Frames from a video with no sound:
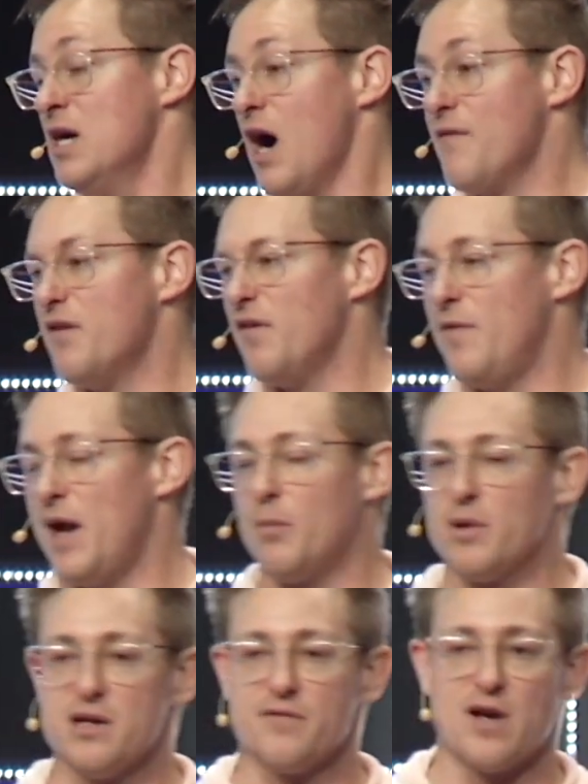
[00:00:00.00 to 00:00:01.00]
of the
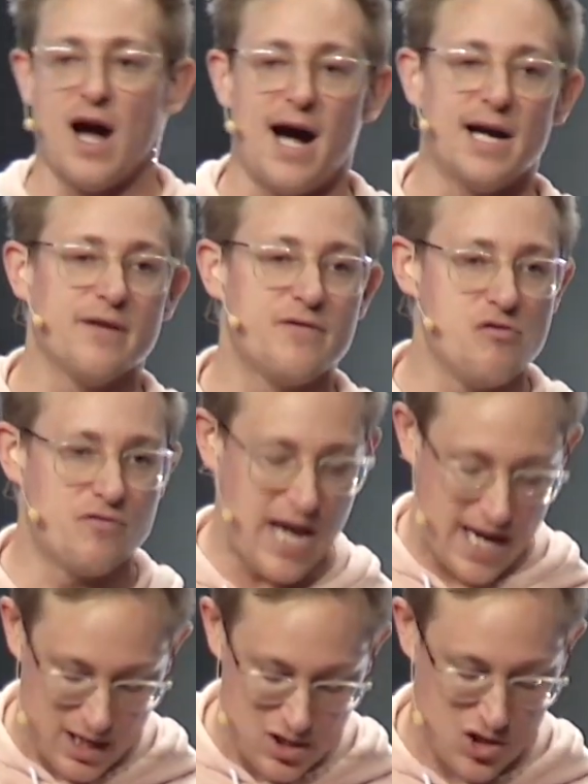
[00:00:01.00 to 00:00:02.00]
family of God, if you've
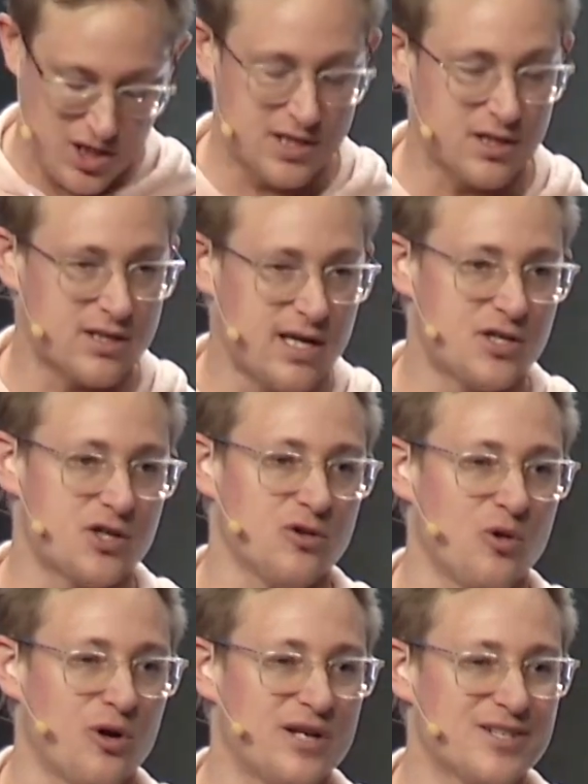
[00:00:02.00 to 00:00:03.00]
taken Jesus as your
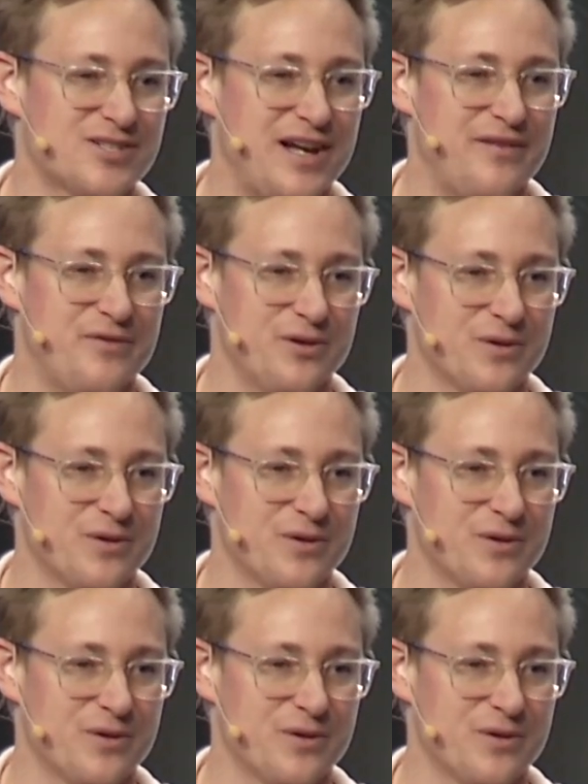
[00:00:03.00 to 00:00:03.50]
Lord and Savior.